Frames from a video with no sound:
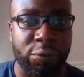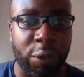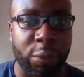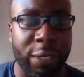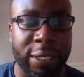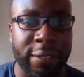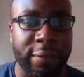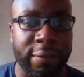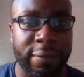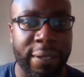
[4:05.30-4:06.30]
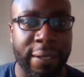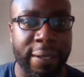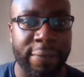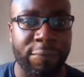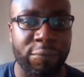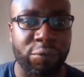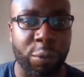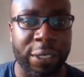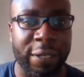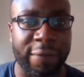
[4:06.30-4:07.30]
winning
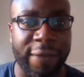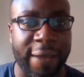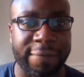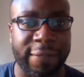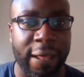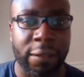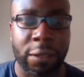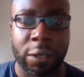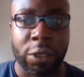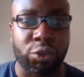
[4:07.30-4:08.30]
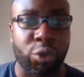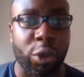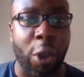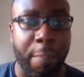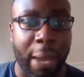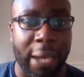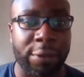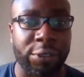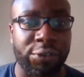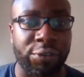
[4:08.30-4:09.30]
the fight after that. Troy got back on
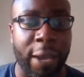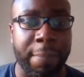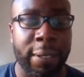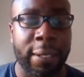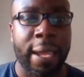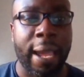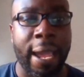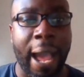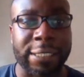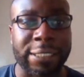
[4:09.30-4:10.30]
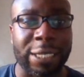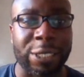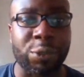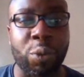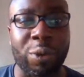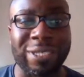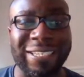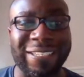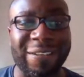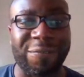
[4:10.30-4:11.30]
his jab. As I noticed, as the
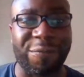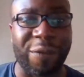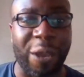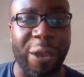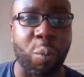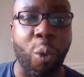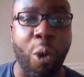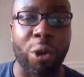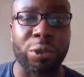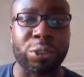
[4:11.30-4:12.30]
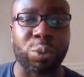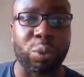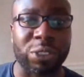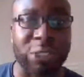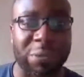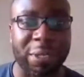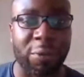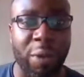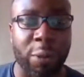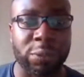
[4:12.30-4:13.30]
fight wore on towards the middle rounds,
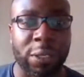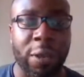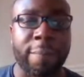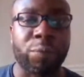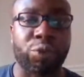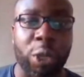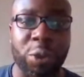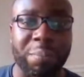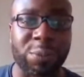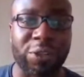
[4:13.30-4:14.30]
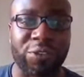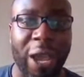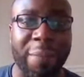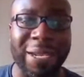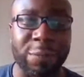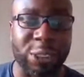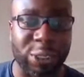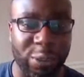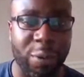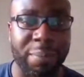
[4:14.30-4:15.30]
Troy couldn't miss with a jab and he was
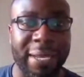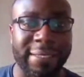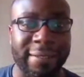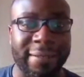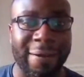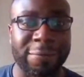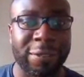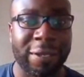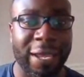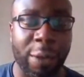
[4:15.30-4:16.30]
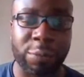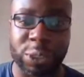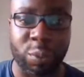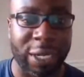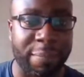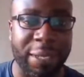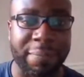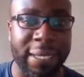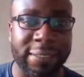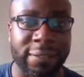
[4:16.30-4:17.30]
slowing Mason down. And that was the way to beat
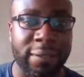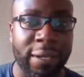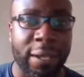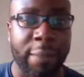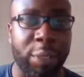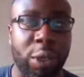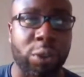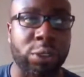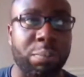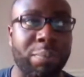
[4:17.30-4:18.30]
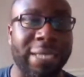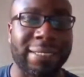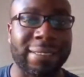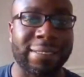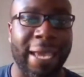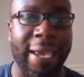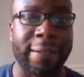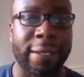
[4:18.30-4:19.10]
Mason because Mason's head